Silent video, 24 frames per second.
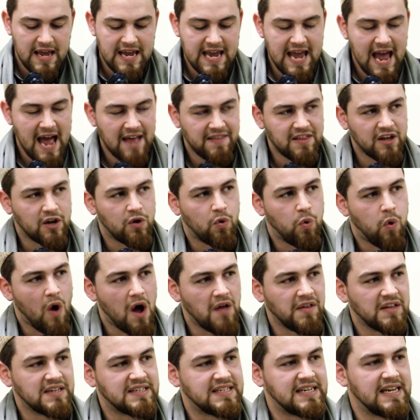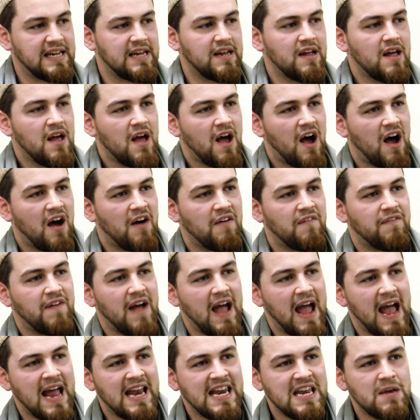He had the quality
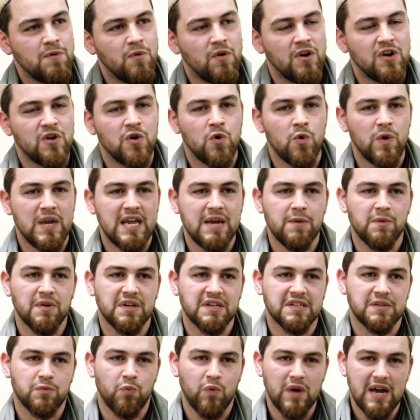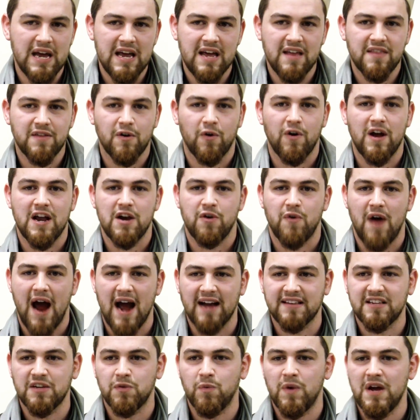of anyone who he was with or
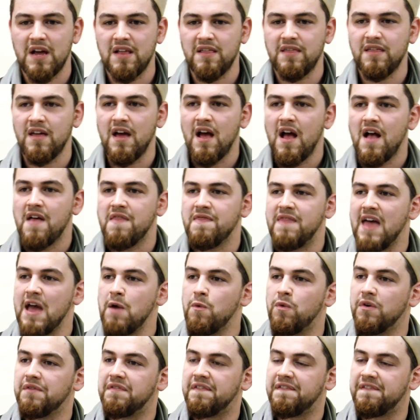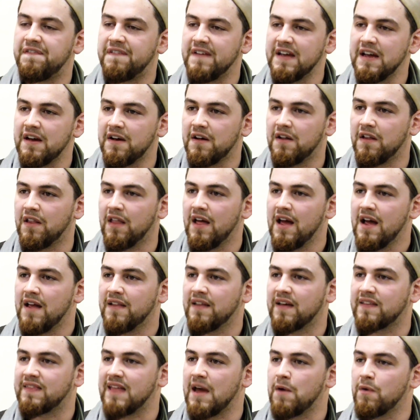interacted with, they would feel
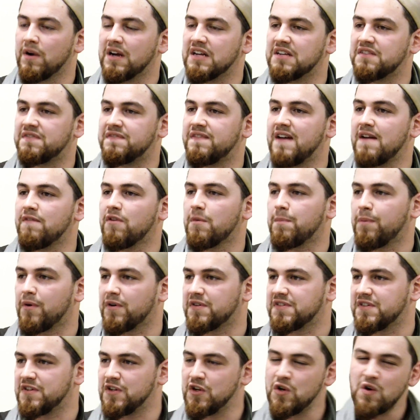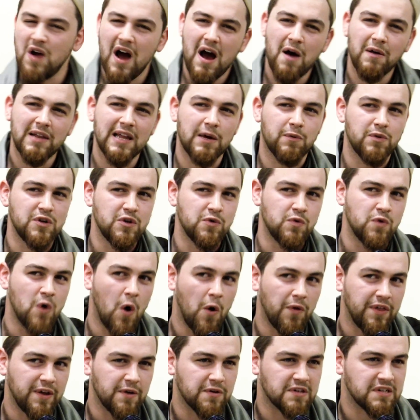like they were his favorite person. You know how like when you
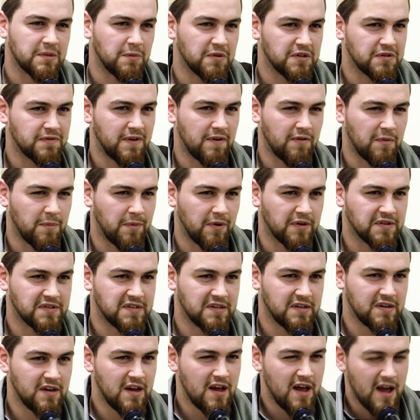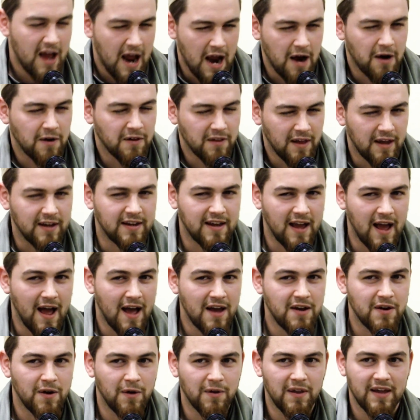know that you're someone's favorite person, and you're like,
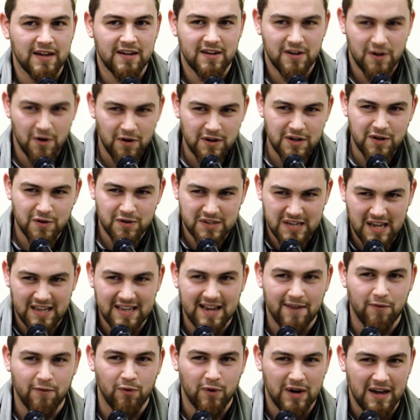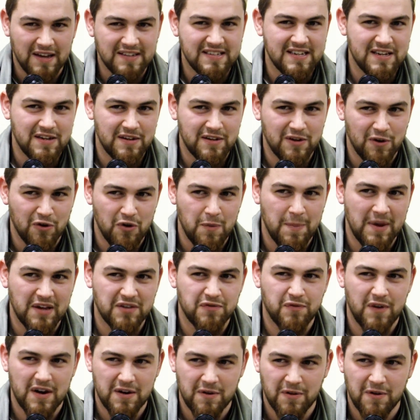yeah, I know, like you're telling everyone else that you're the
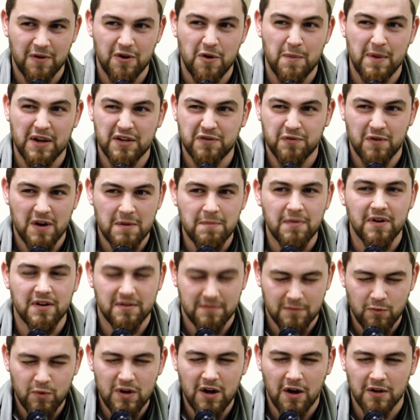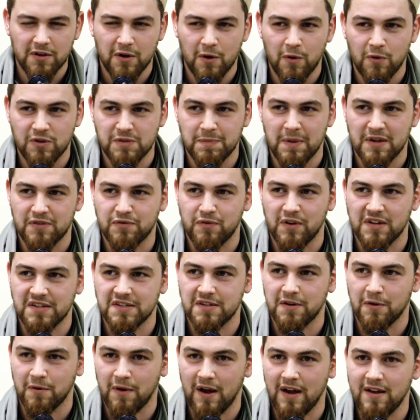best friend or they're your best friend, but we all know who's best
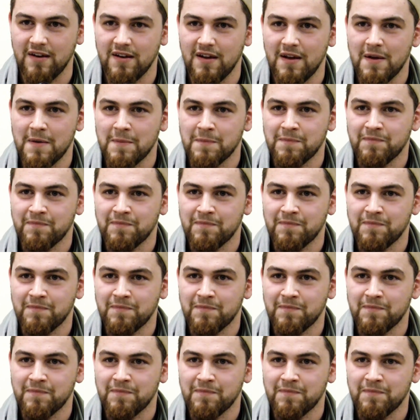friends here, right?